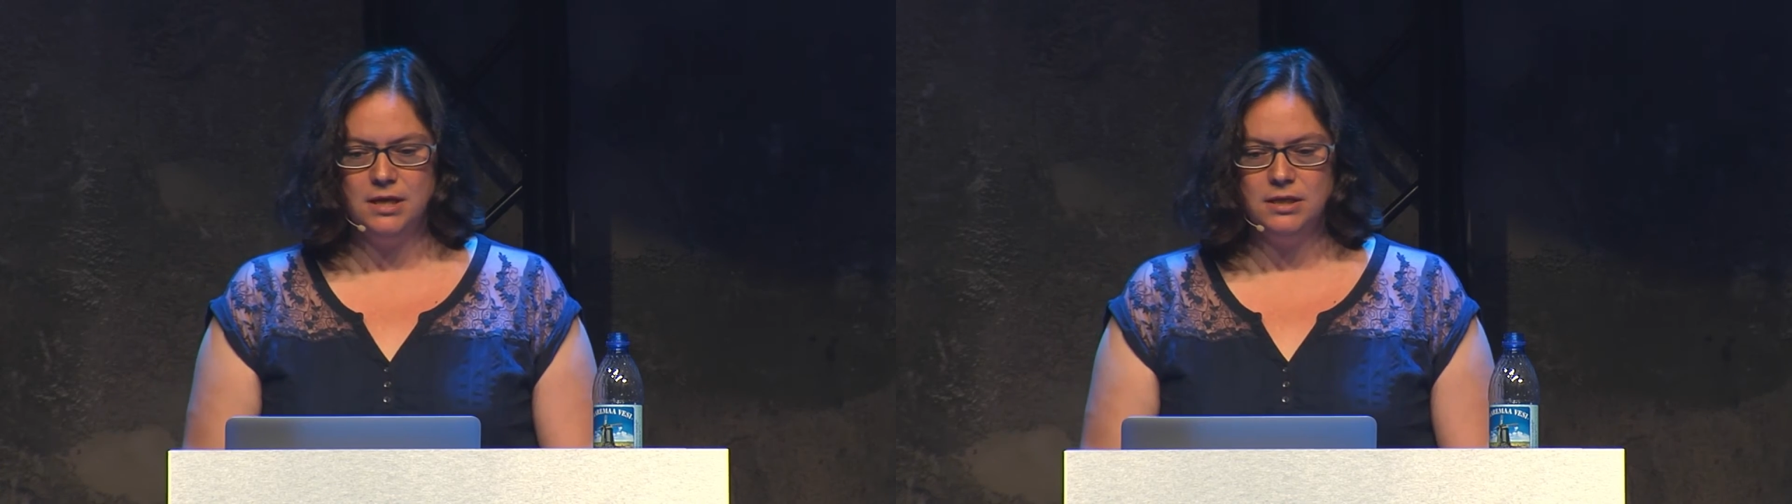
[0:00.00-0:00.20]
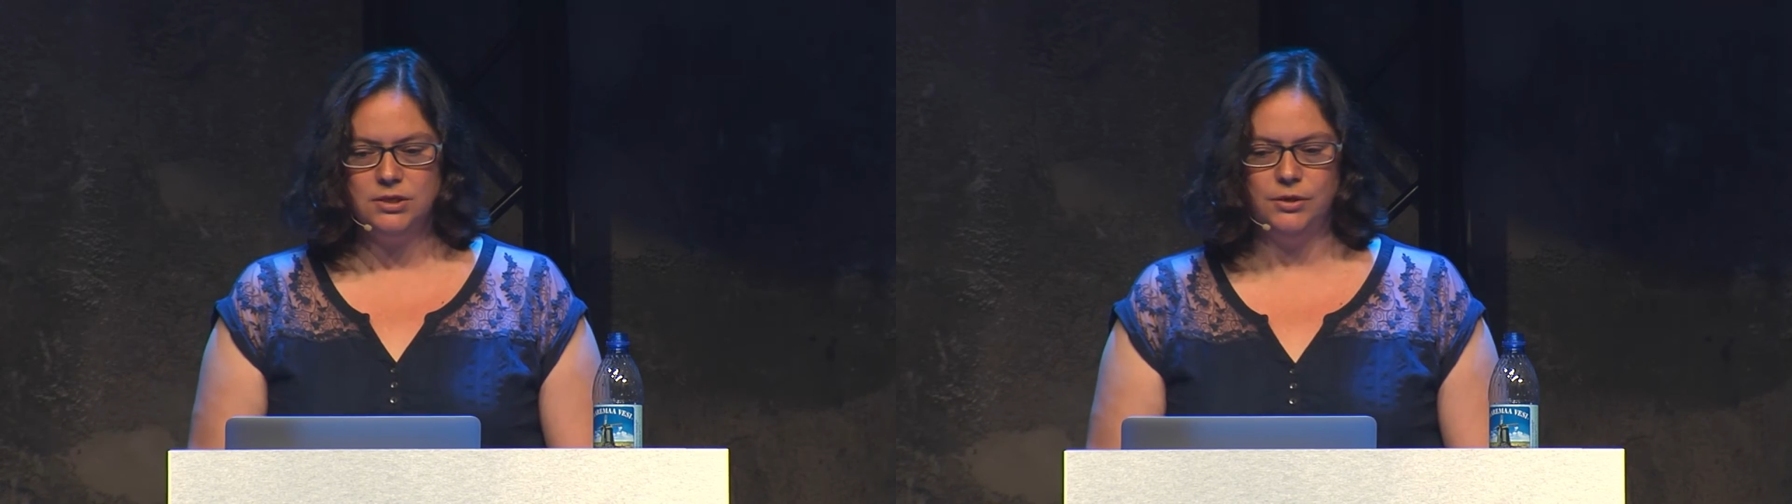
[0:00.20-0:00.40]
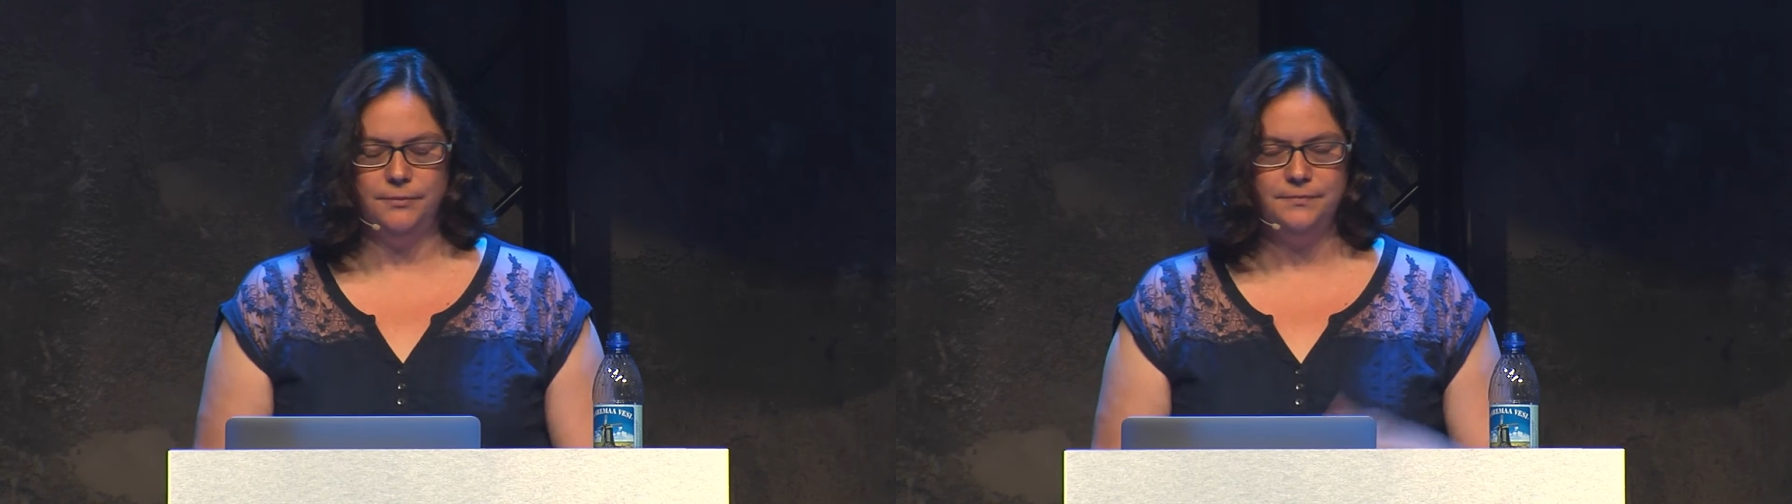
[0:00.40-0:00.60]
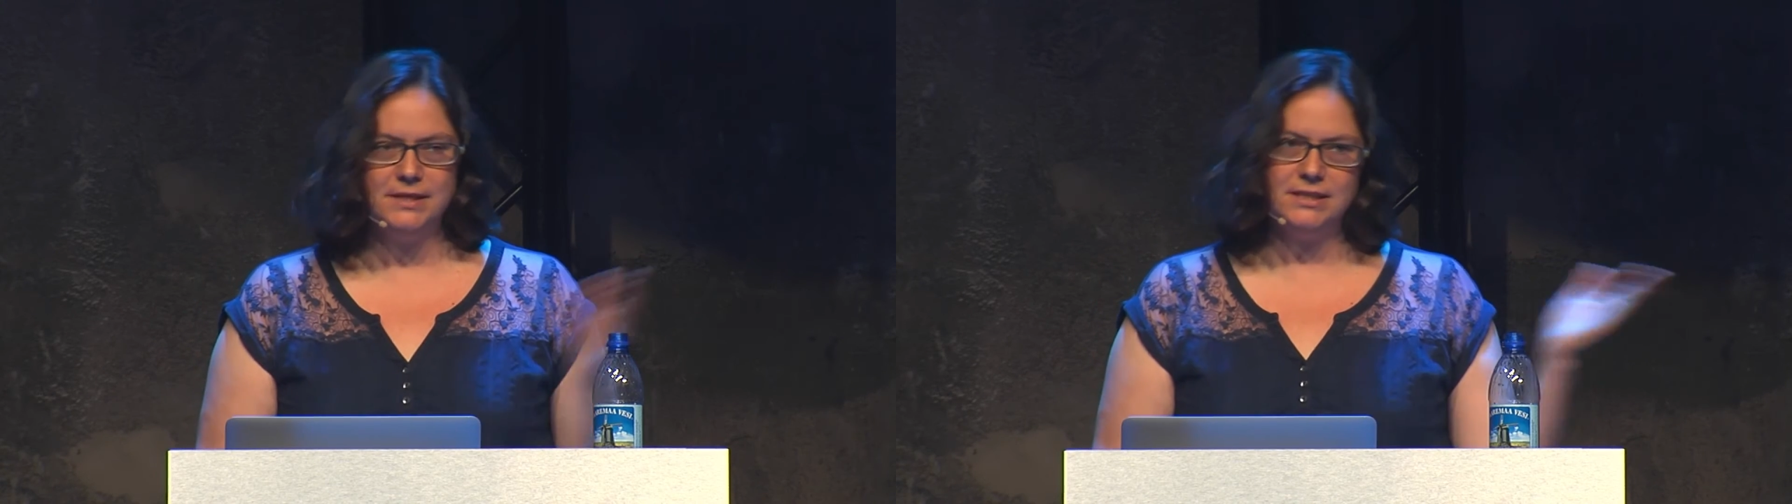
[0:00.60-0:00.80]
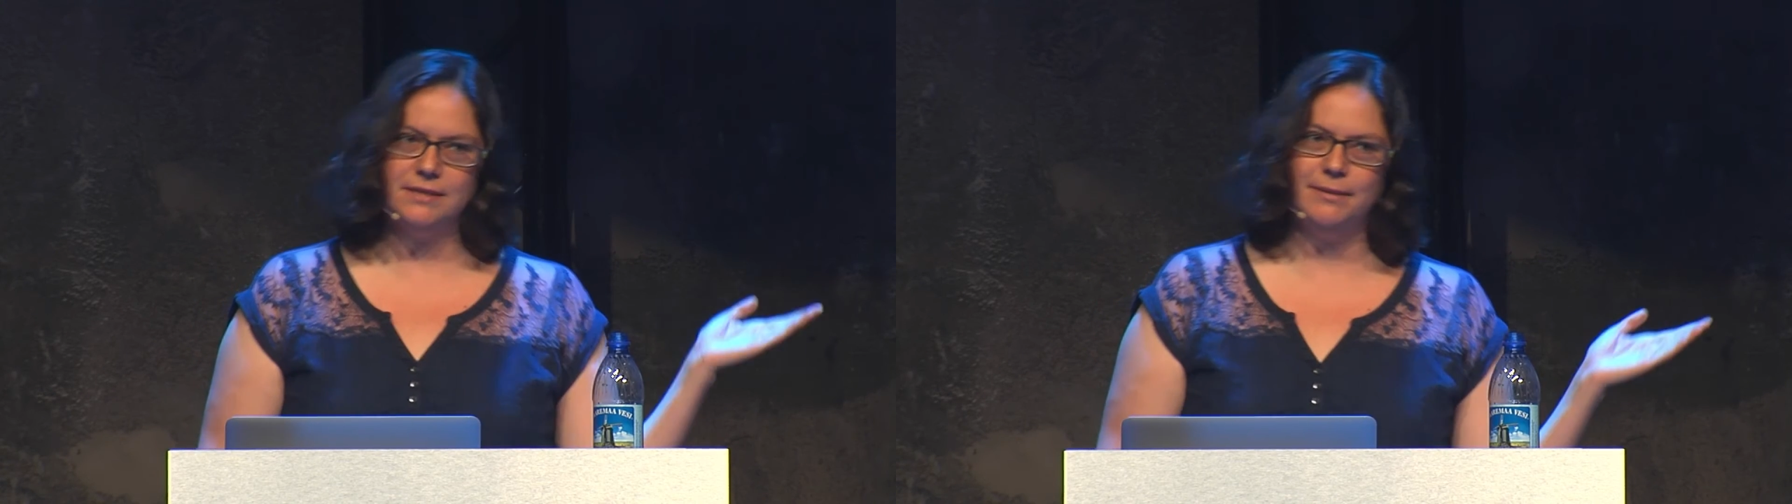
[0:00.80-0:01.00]
So
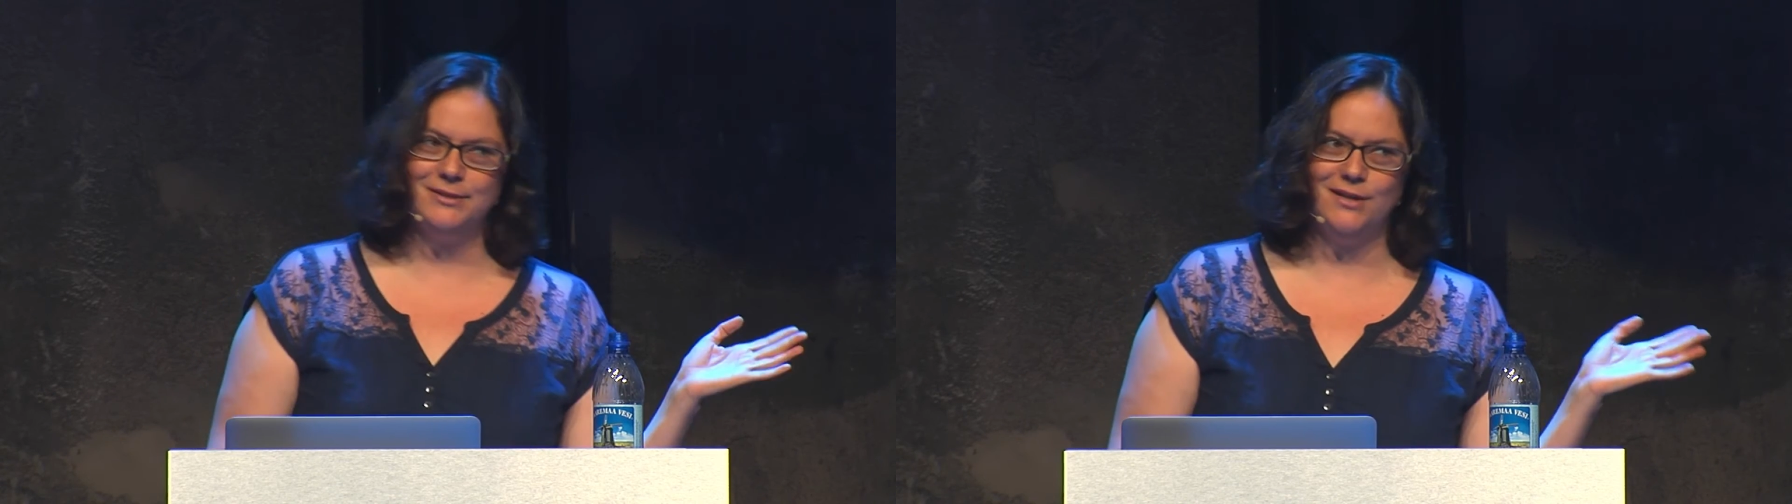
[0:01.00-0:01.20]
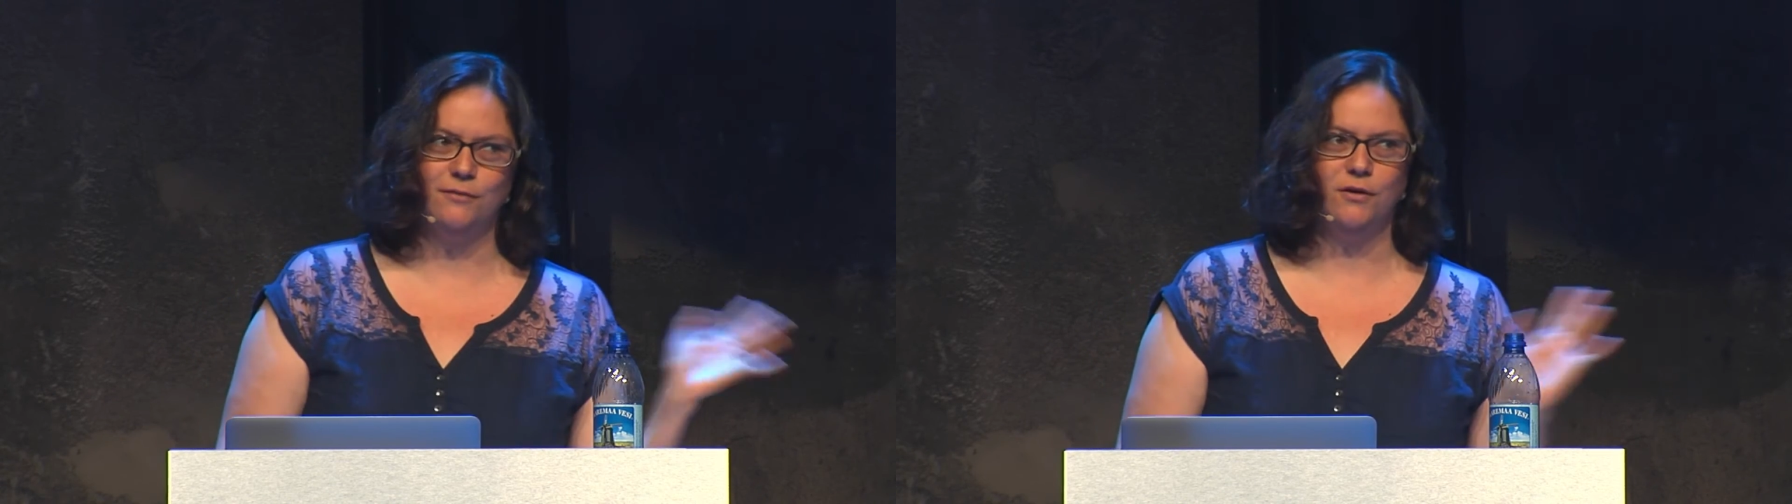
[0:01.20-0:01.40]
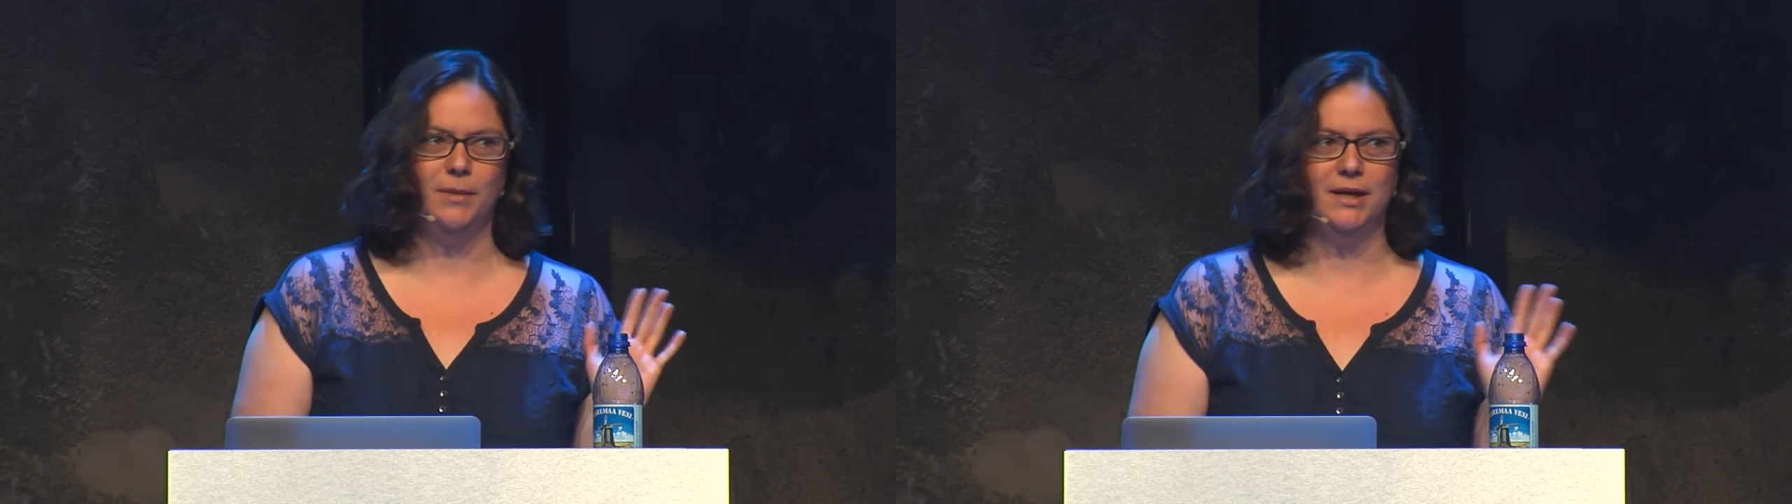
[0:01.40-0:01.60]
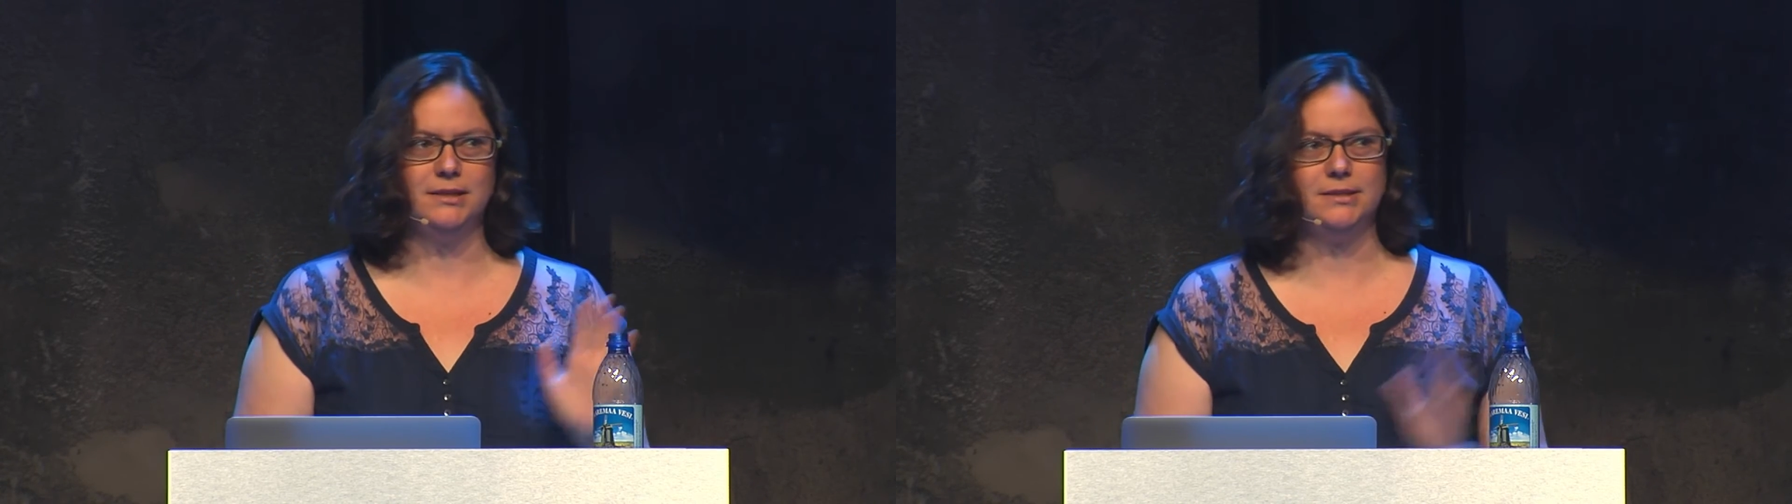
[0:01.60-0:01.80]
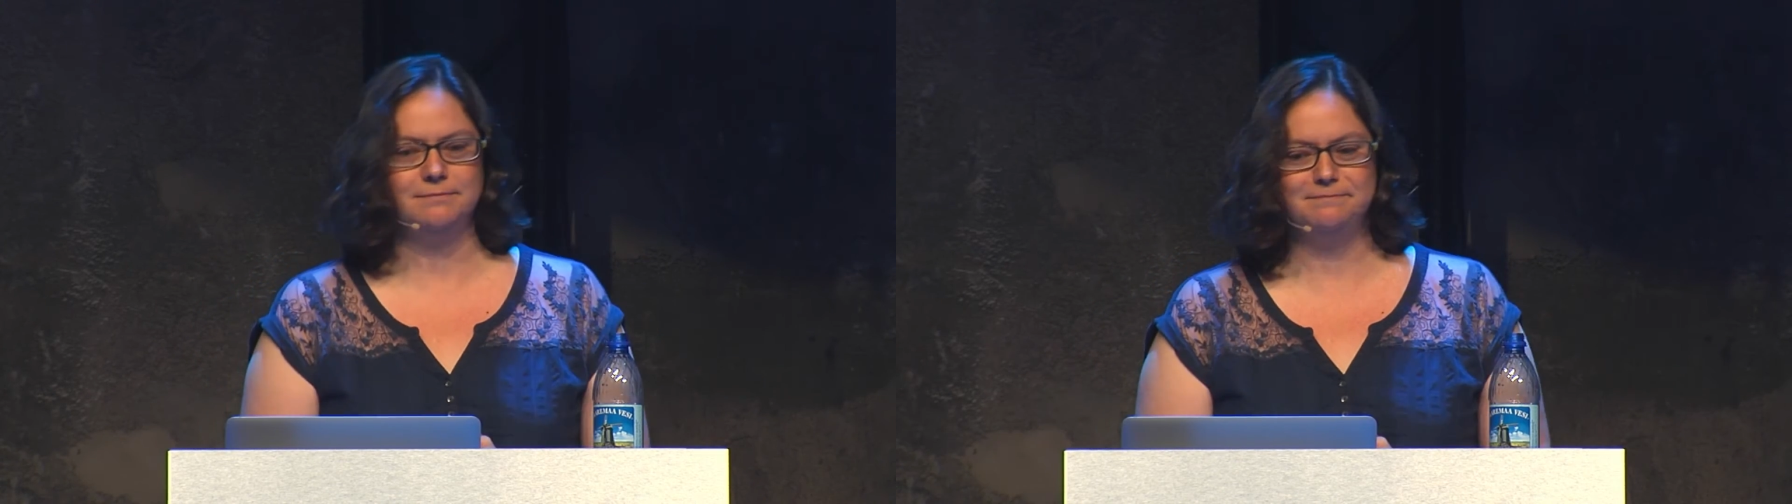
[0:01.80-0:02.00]
this is about software bugs.